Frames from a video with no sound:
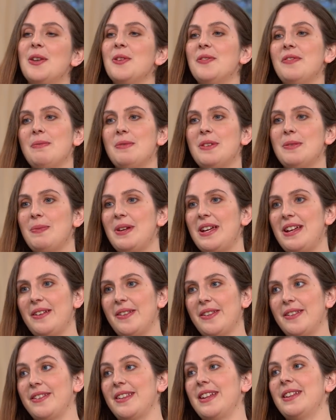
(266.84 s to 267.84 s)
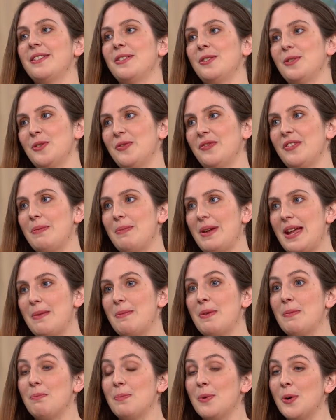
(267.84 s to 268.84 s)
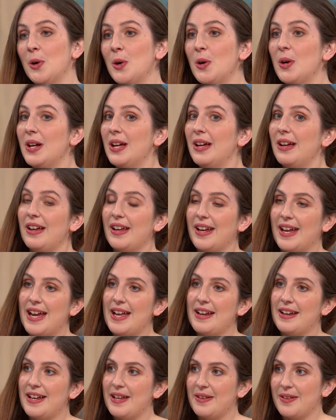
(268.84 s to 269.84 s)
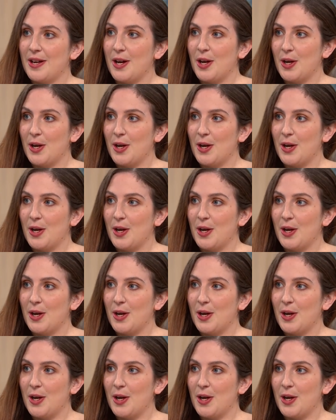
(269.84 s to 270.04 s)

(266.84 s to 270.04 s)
I love him to pieces. He's a lovely baby, but again, his